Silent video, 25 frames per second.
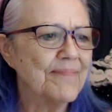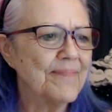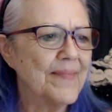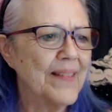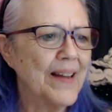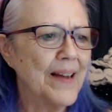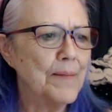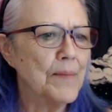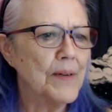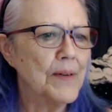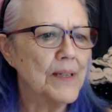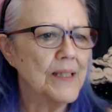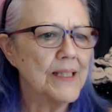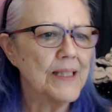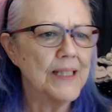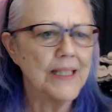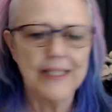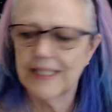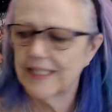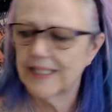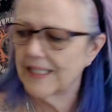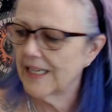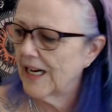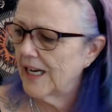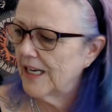I must
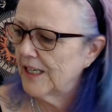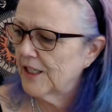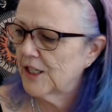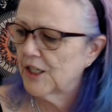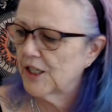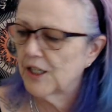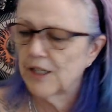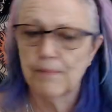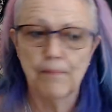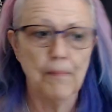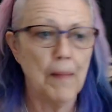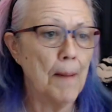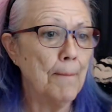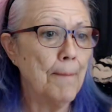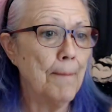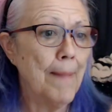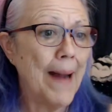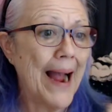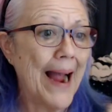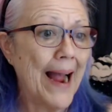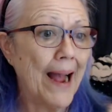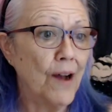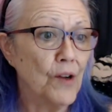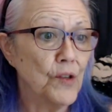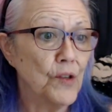have touched my
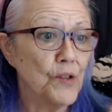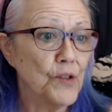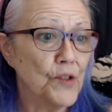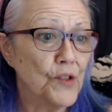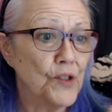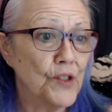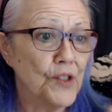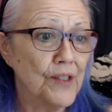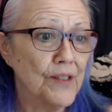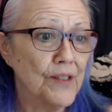mouse.